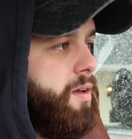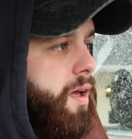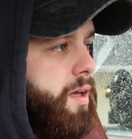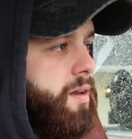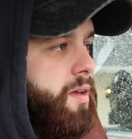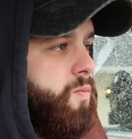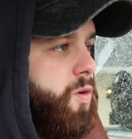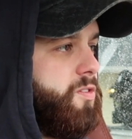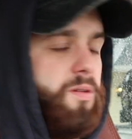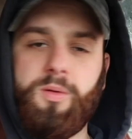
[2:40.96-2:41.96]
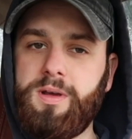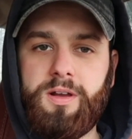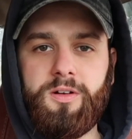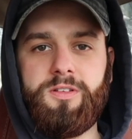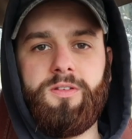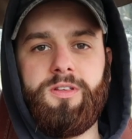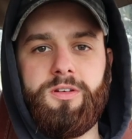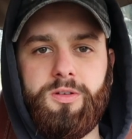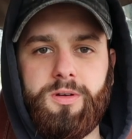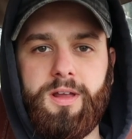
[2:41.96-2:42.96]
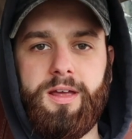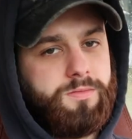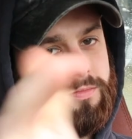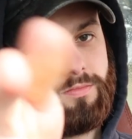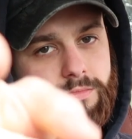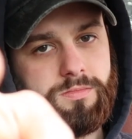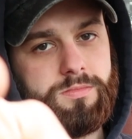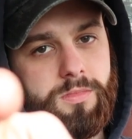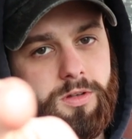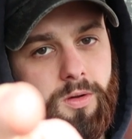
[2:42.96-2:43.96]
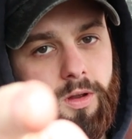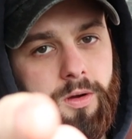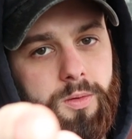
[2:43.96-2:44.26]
and then we'll see what we get ourselves into today. Don't go